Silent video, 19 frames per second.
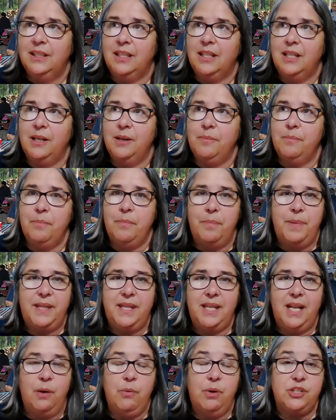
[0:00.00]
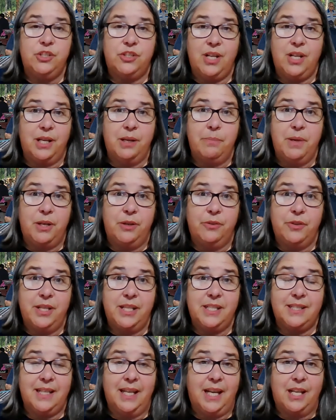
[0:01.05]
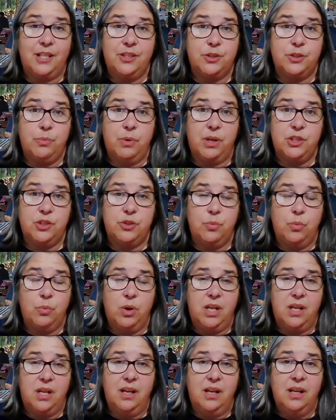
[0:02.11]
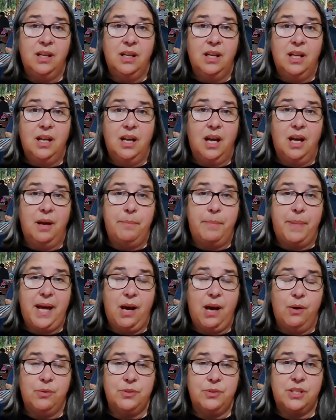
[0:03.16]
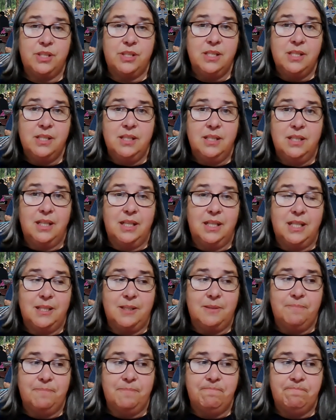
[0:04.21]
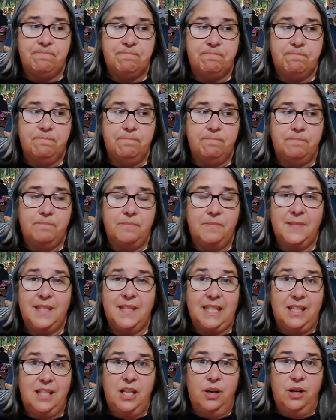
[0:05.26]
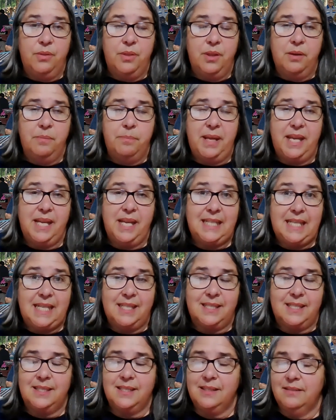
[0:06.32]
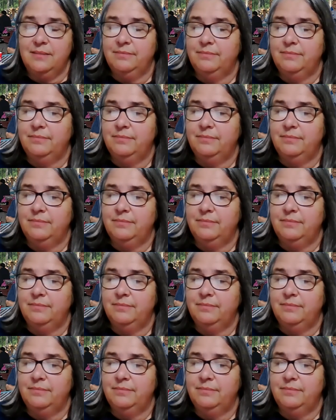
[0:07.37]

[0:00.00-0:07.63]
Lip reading: But then I watch documentaries. Like I just watched one about, the band Kiss.